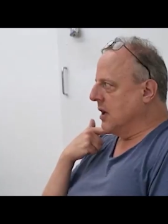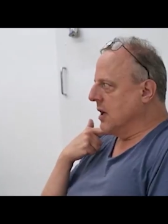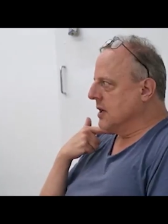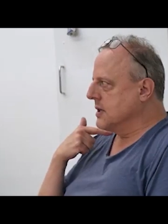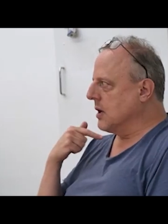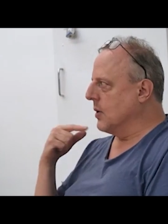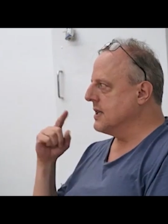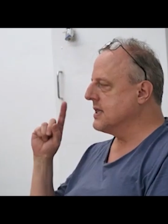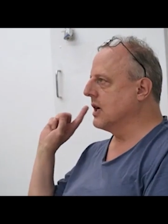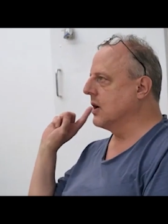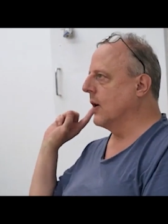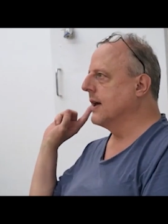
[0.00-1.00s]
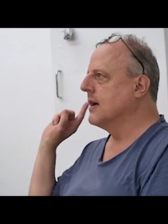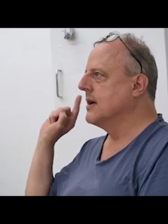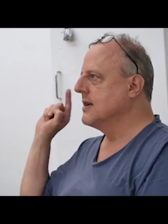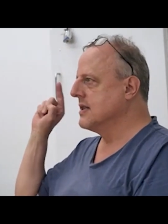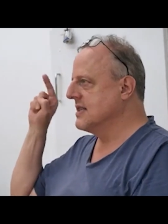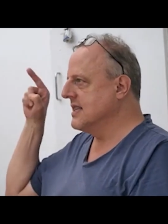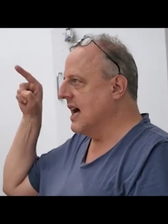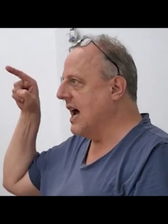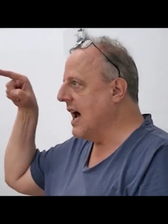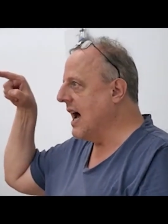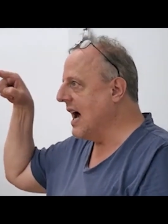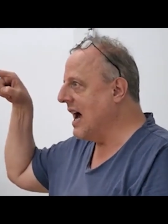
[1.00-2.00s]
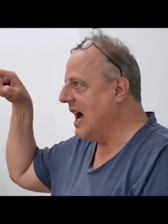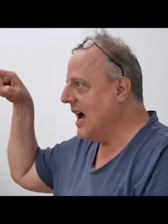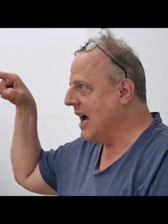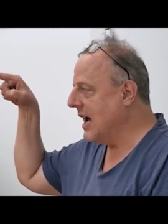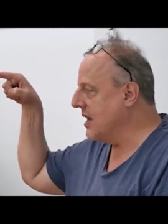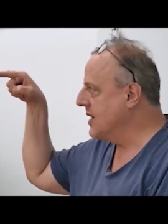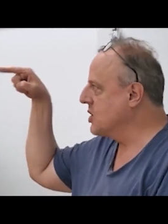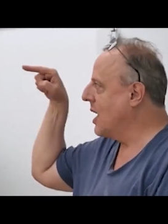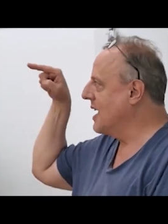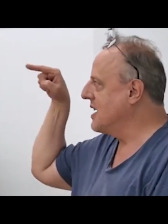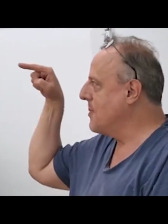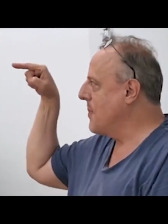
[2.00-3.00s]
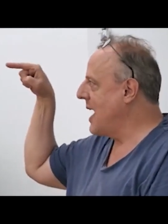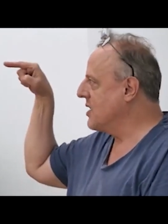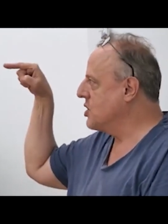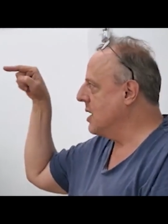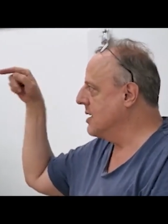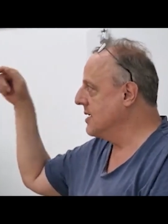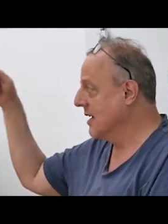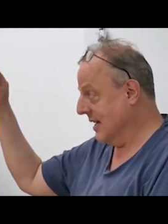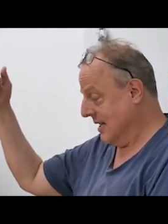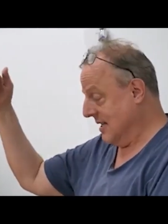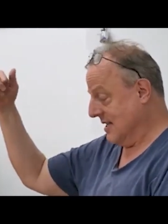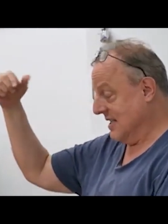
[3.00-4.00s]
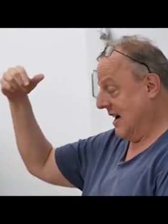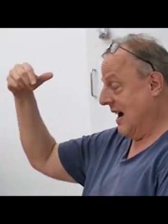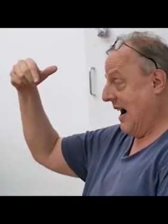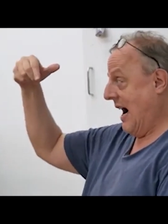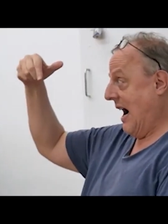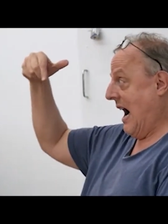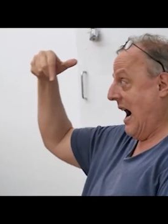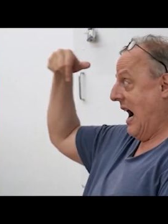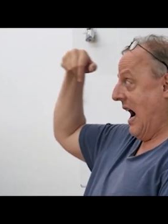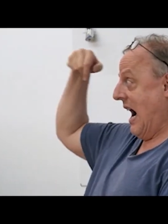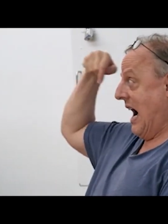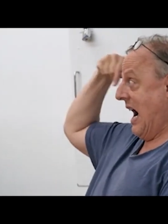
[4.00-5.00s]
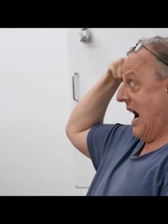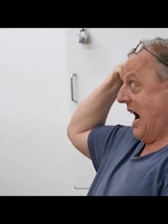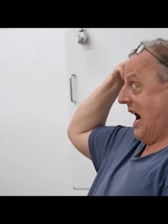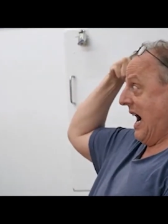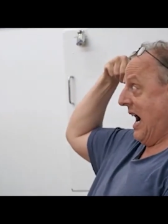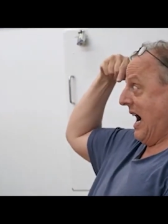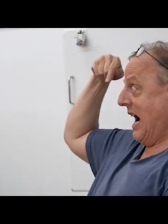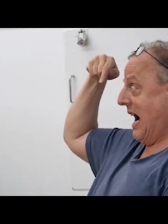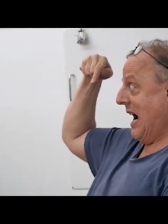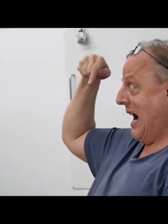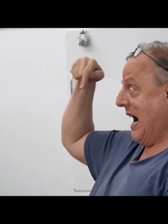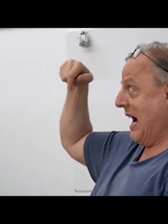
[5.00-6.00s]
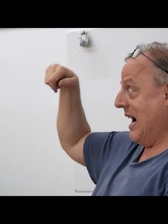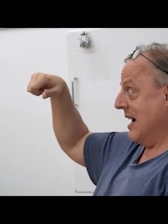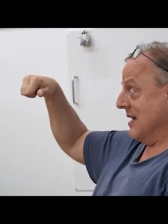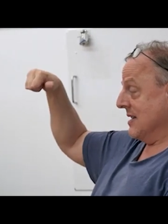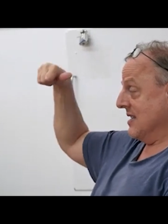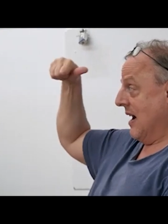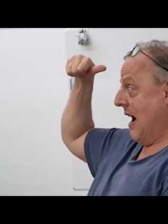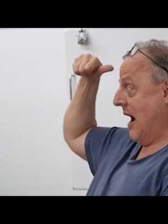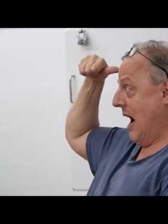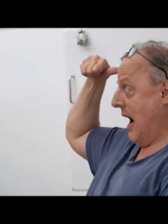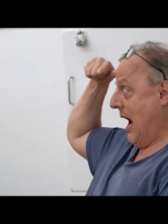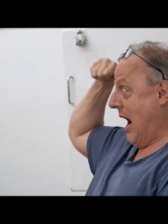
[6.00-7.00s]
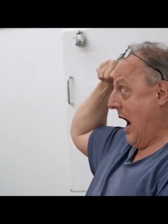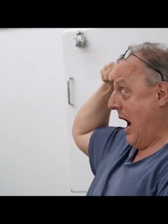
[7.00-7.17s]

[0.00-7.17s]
such as communicating with a helicopter or caring for the children left behind. This exercise trains